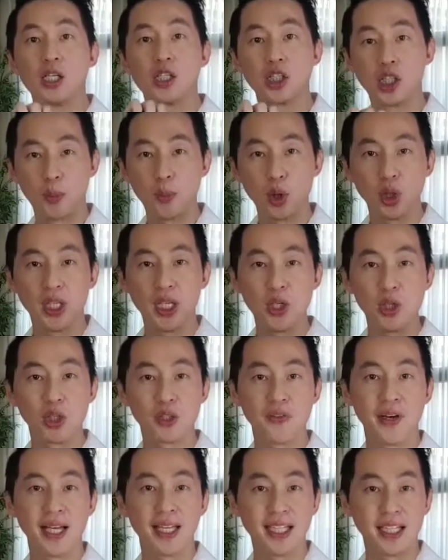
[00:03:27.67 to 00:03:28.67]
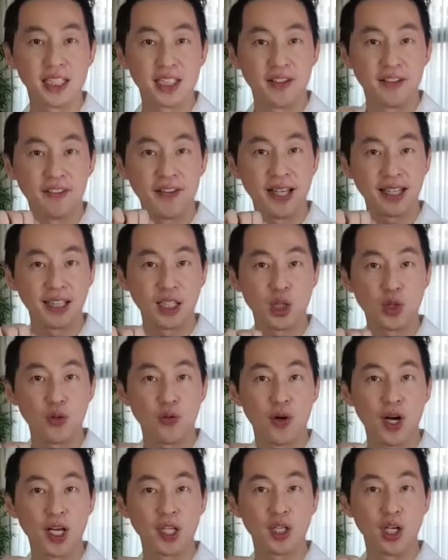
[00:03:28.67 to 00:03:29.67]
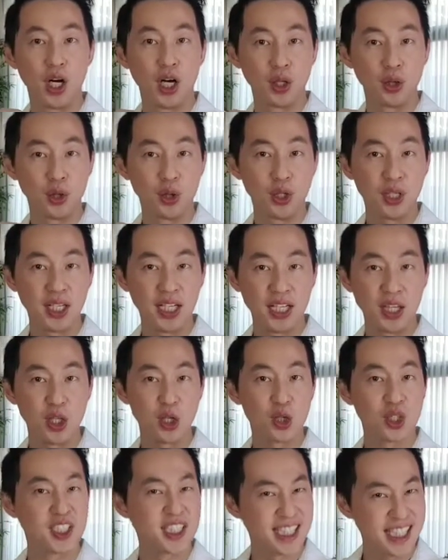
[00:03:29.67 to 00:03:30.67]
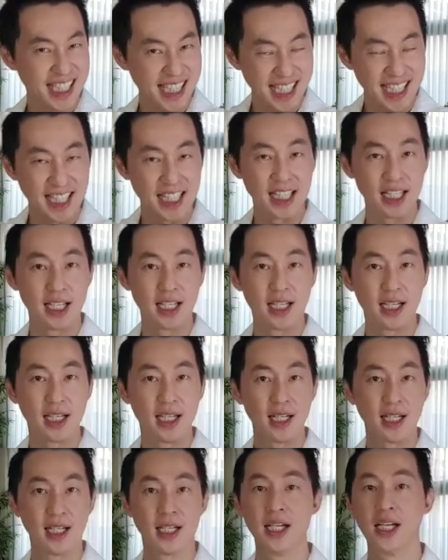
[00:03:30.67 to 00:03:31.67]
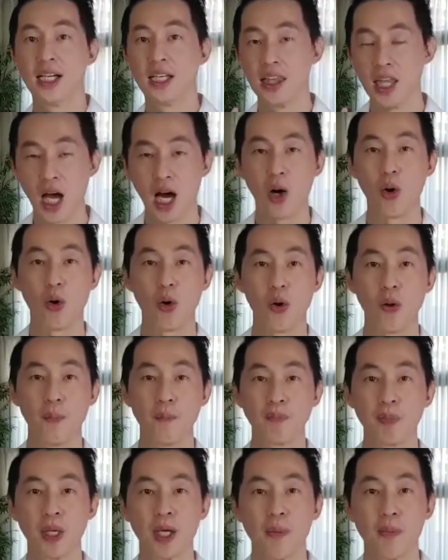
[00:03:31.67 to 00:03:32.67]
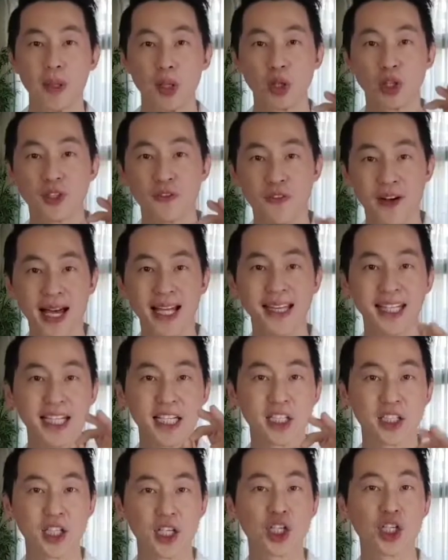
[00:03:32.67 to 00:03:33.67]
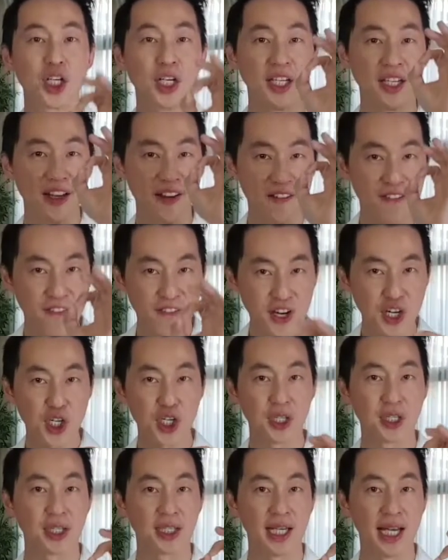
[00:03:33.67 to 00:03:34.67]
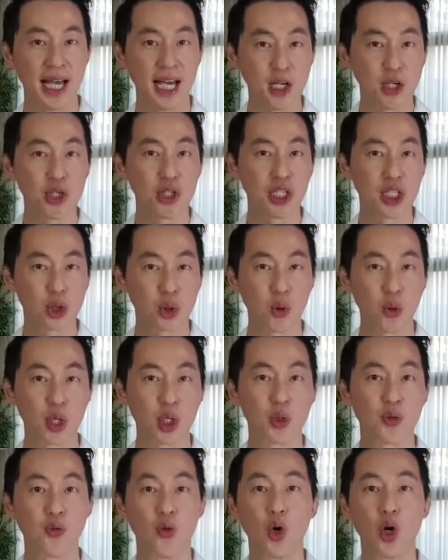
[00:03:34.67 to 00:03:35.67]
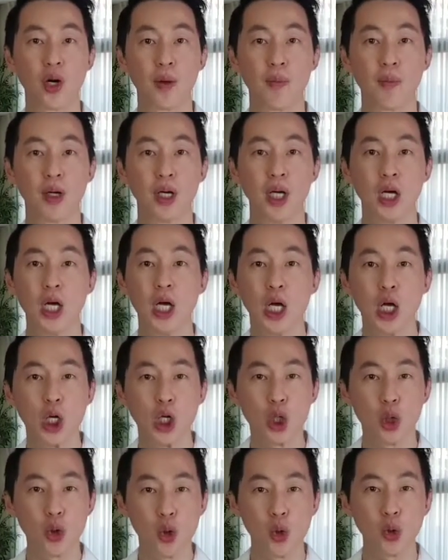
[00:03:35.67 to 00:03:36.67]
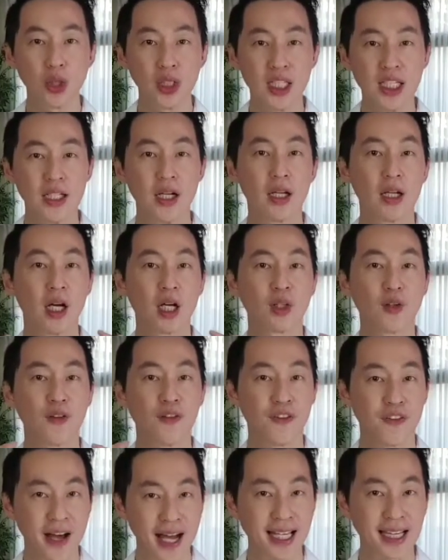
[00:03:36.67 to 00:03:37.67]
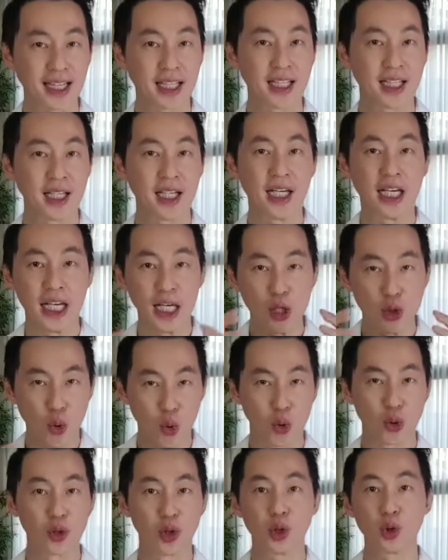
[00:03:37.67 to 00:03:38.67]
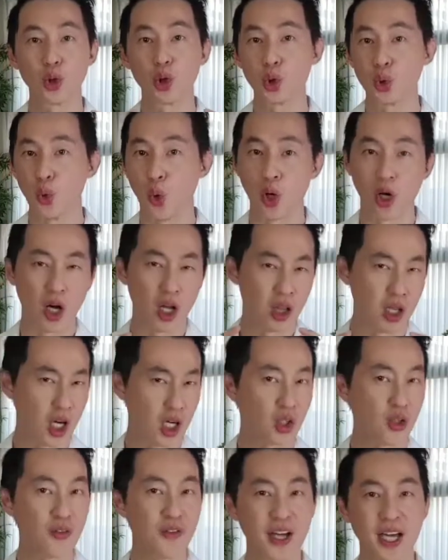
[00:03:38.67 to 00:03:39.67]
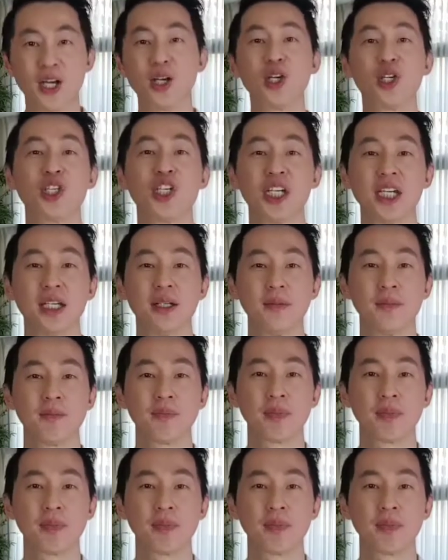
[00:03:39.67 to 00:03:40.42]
Subcutaneous fat is the fat that you find underneath your skin. Now, because fat is such an efficient energy storage form, you don't need a lot of fat in order to store a lot of energy.